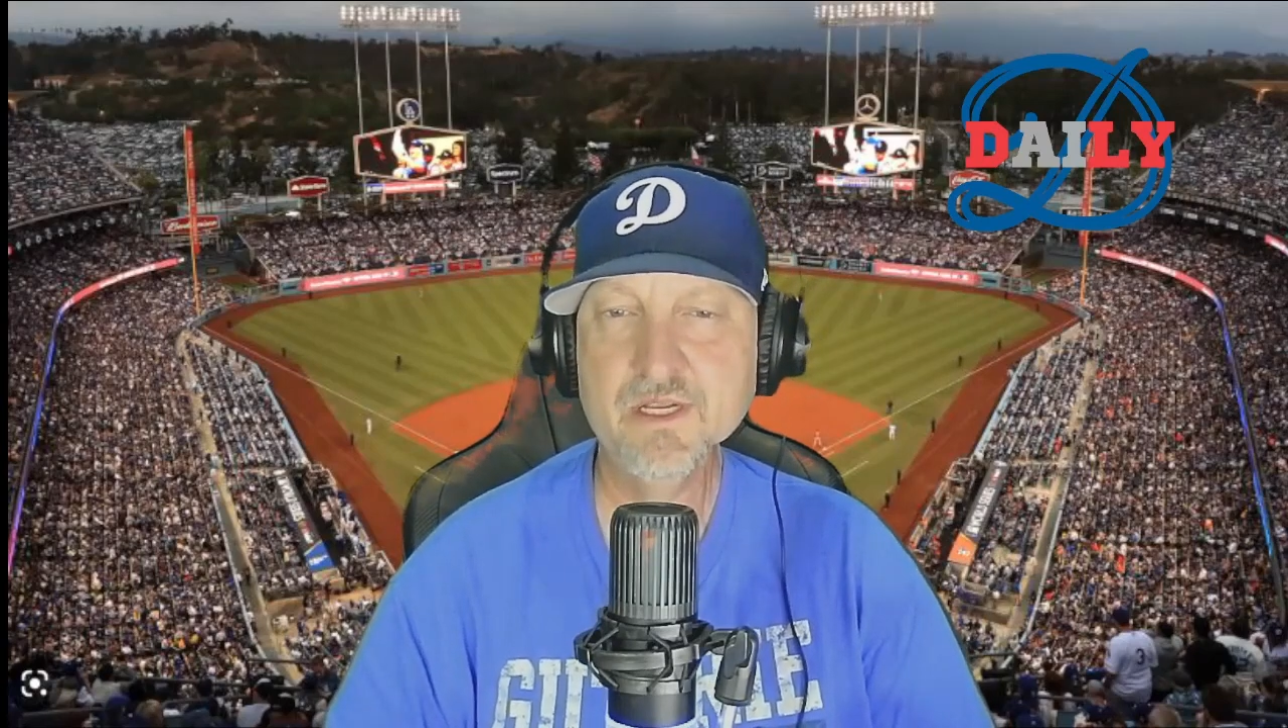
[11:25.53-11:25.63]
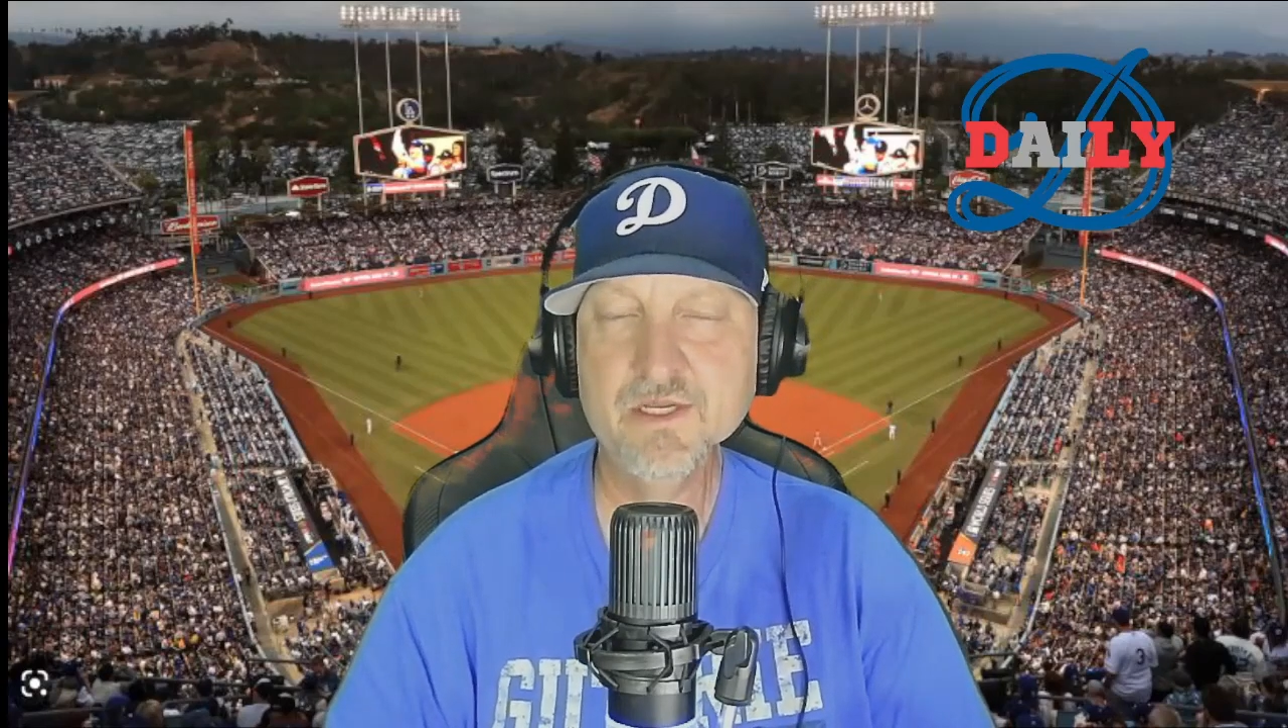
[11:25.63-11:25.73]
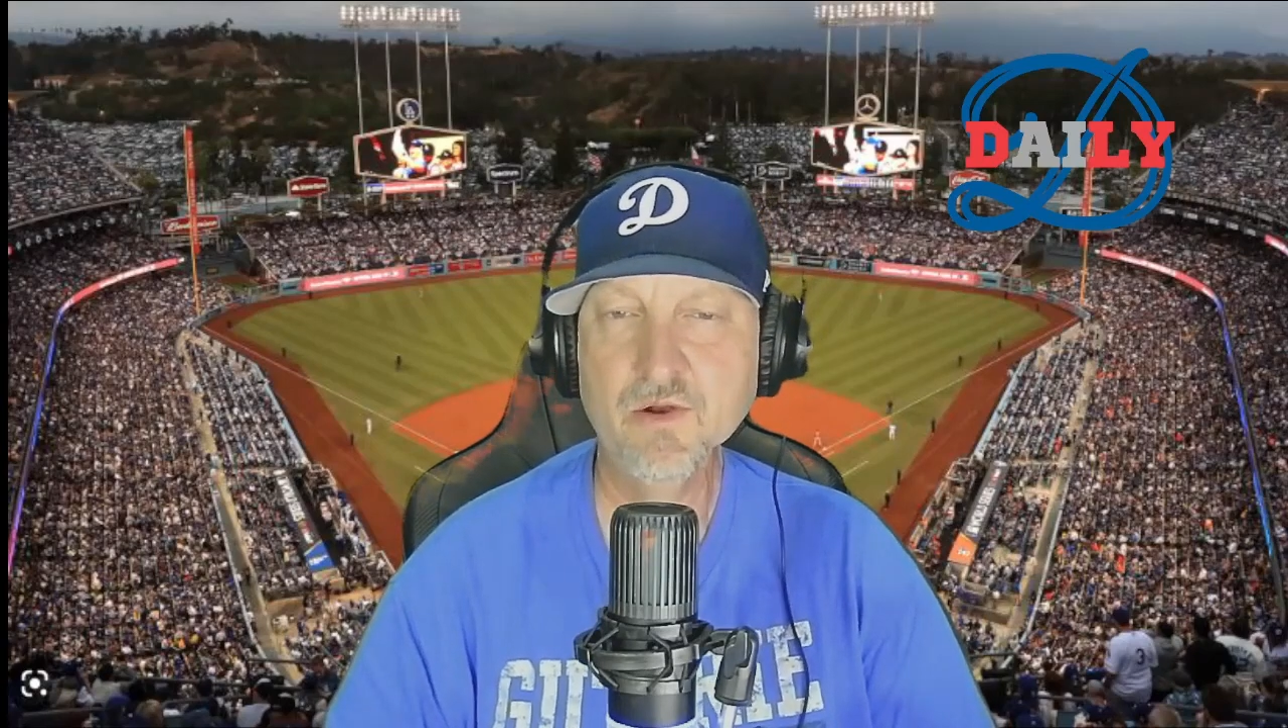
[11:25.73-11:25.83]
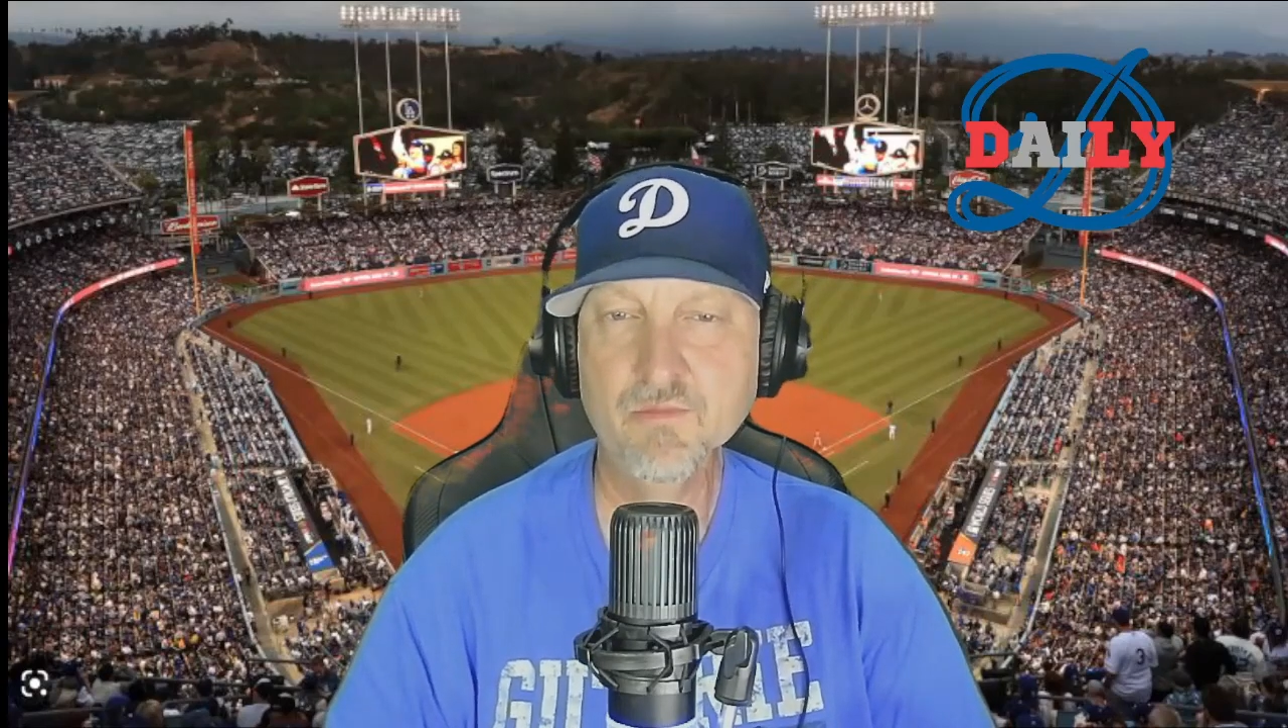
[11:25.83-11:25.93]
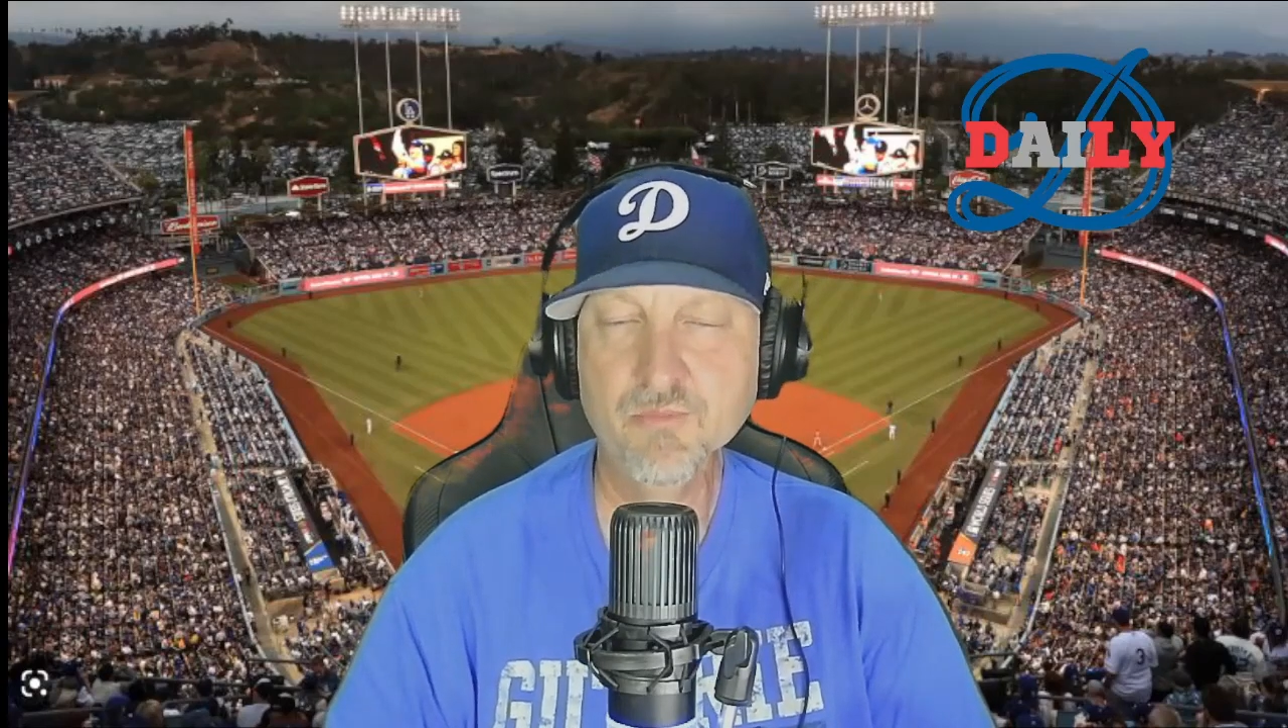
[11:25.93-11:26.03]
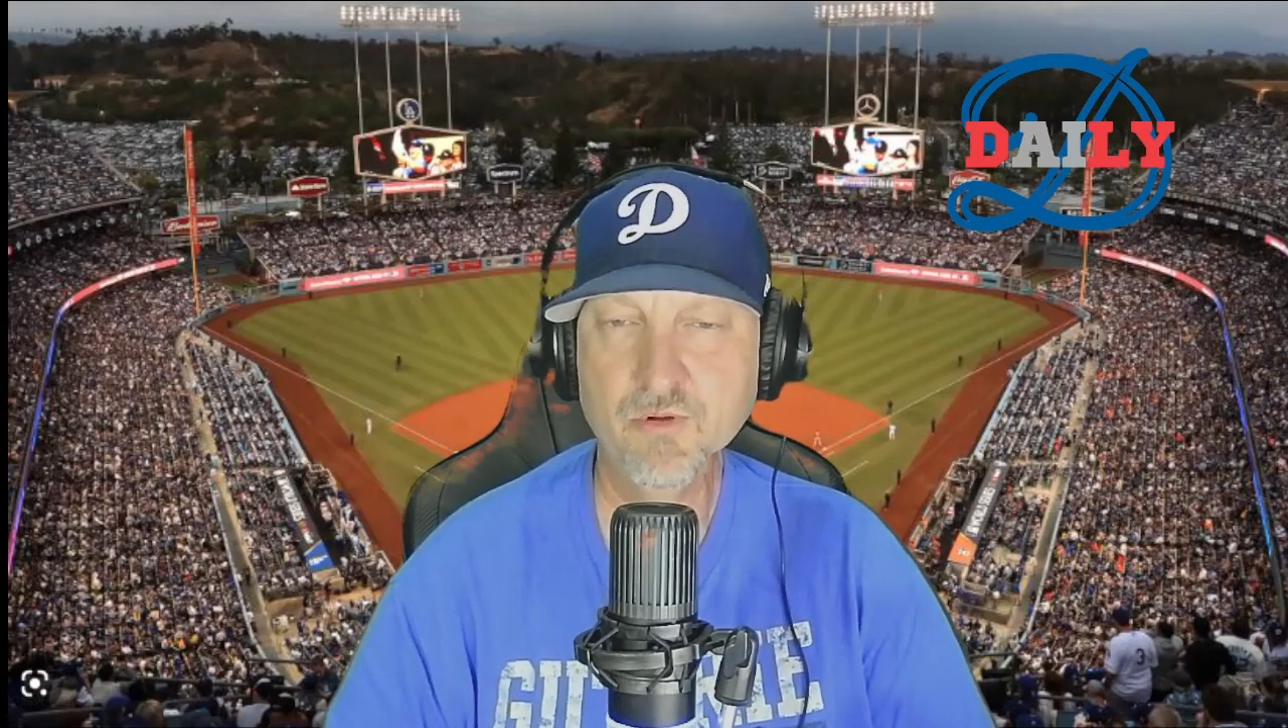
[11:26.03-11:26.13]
you know, the